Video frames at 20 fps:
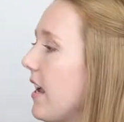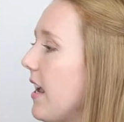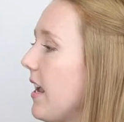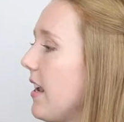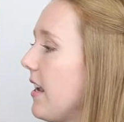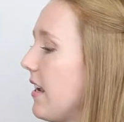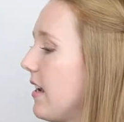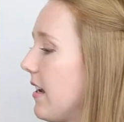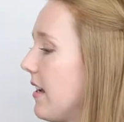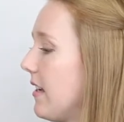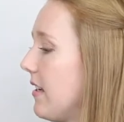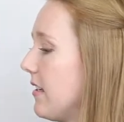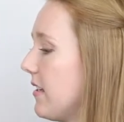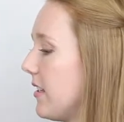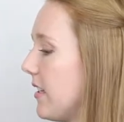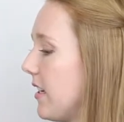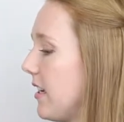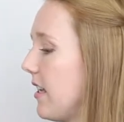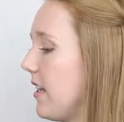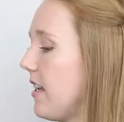And
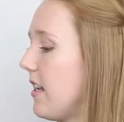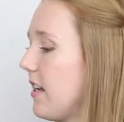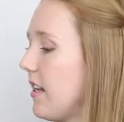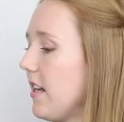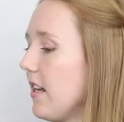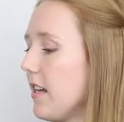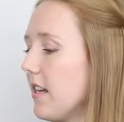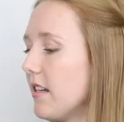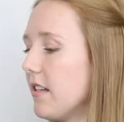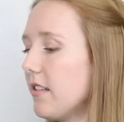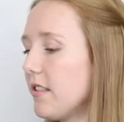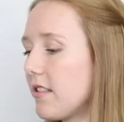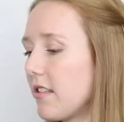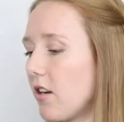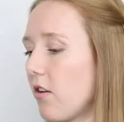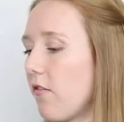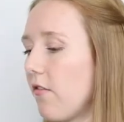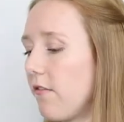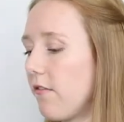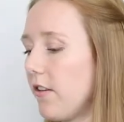it is
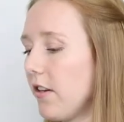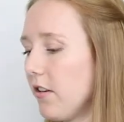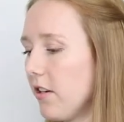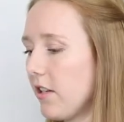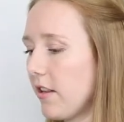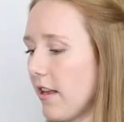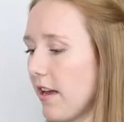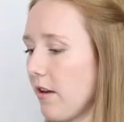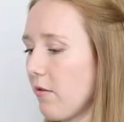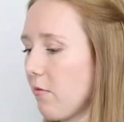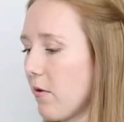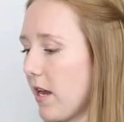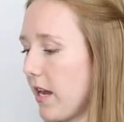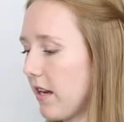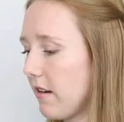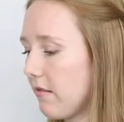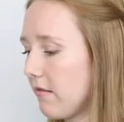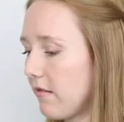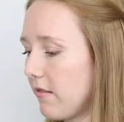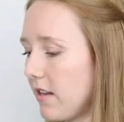very
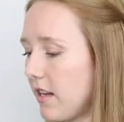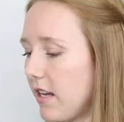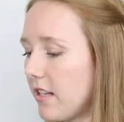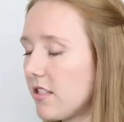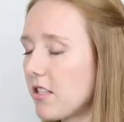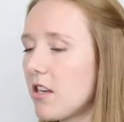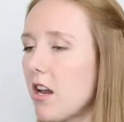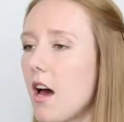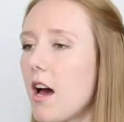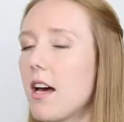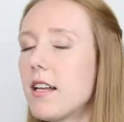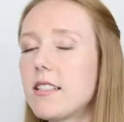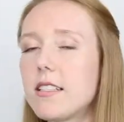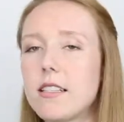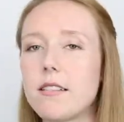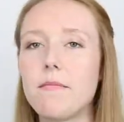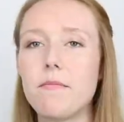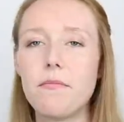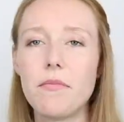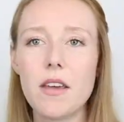lightweight. It's
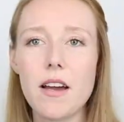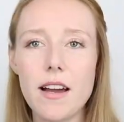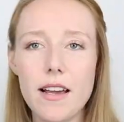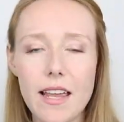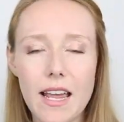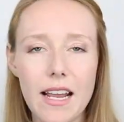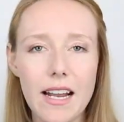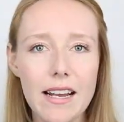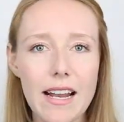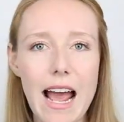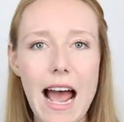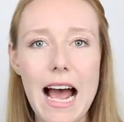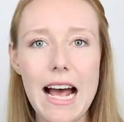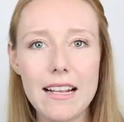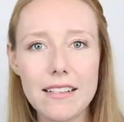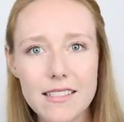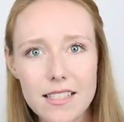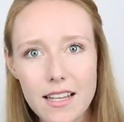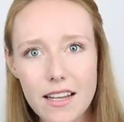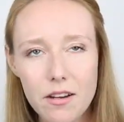not, again,
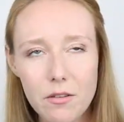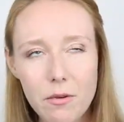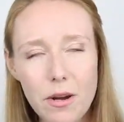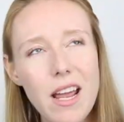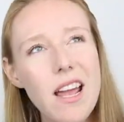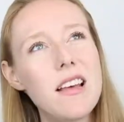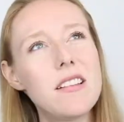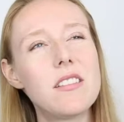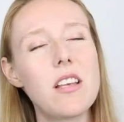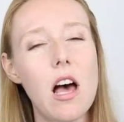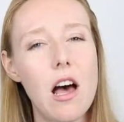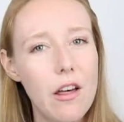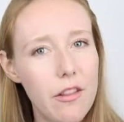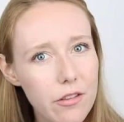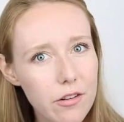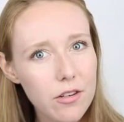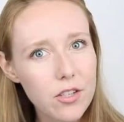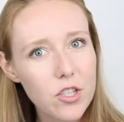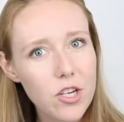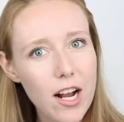as lightweight as
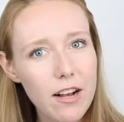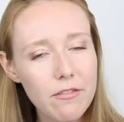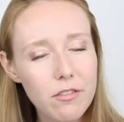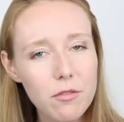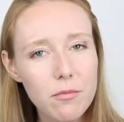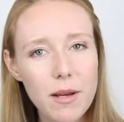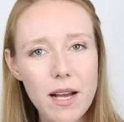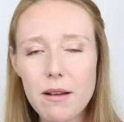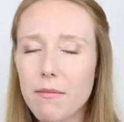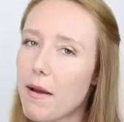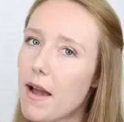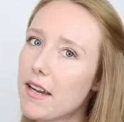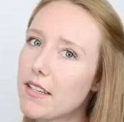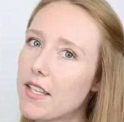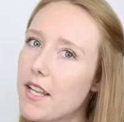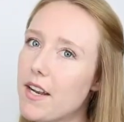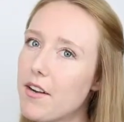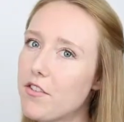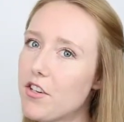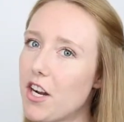other travel backpacks
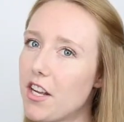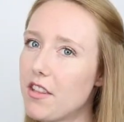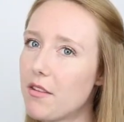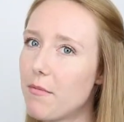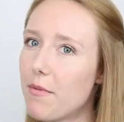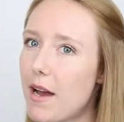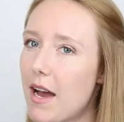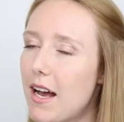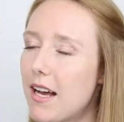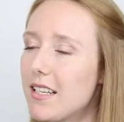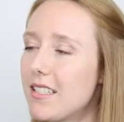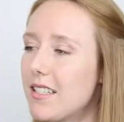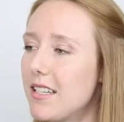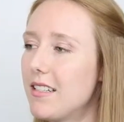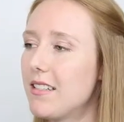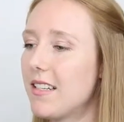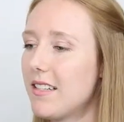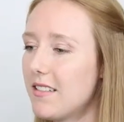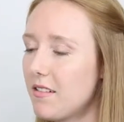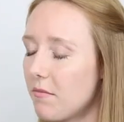that I've tried in the past.
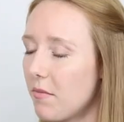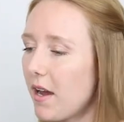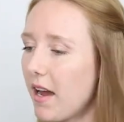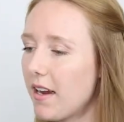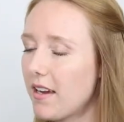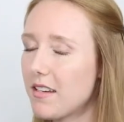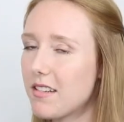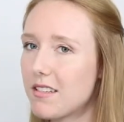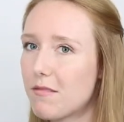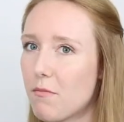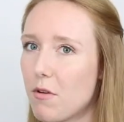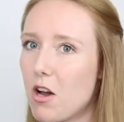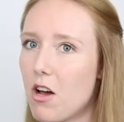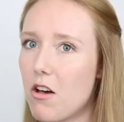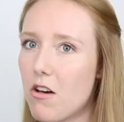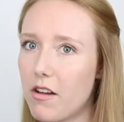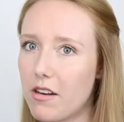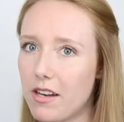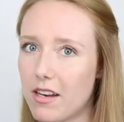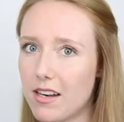It doesn't pack as
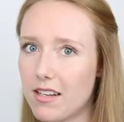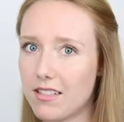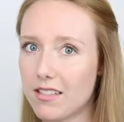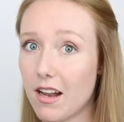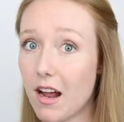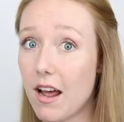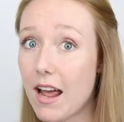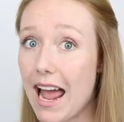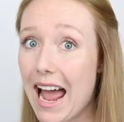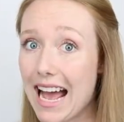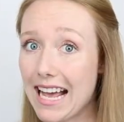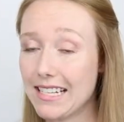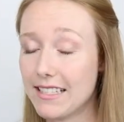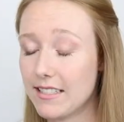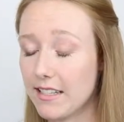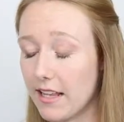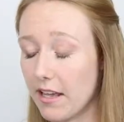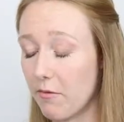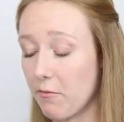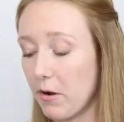small and it is not
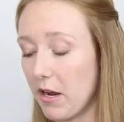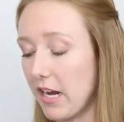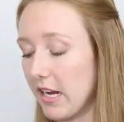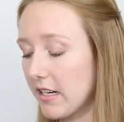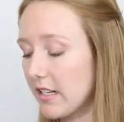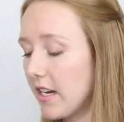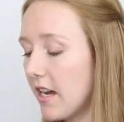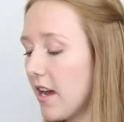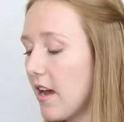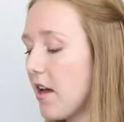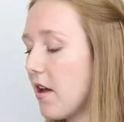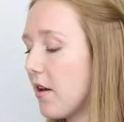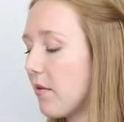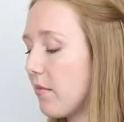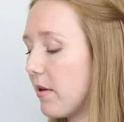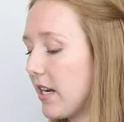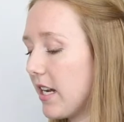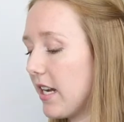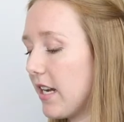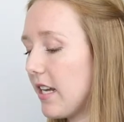as lightweight,
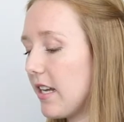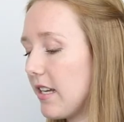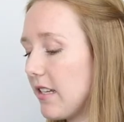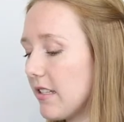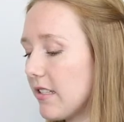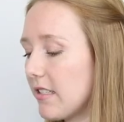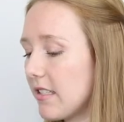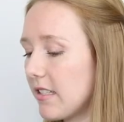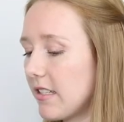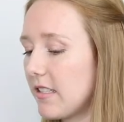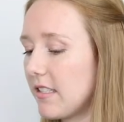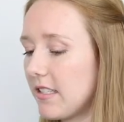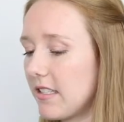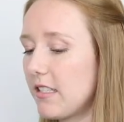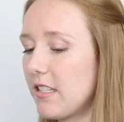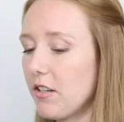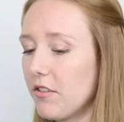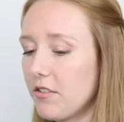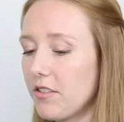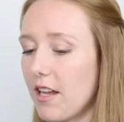but it is
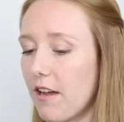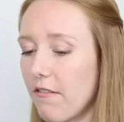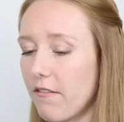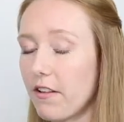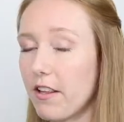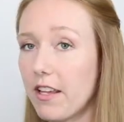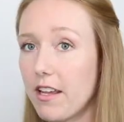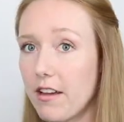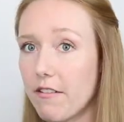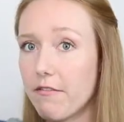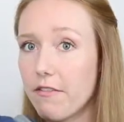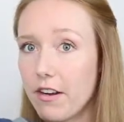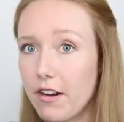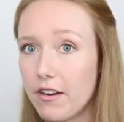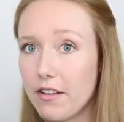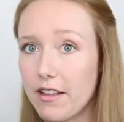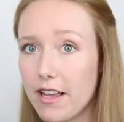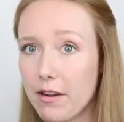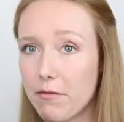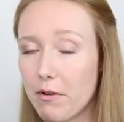still definitely a
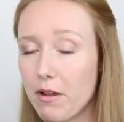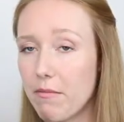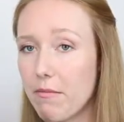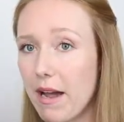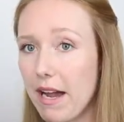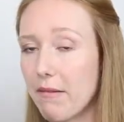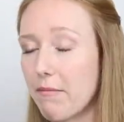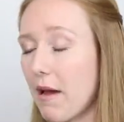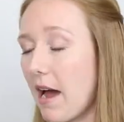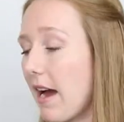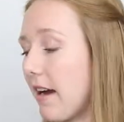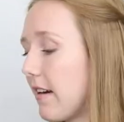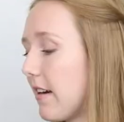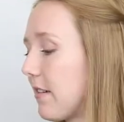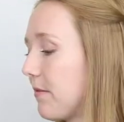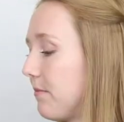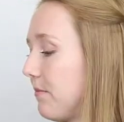very lightweight backpack.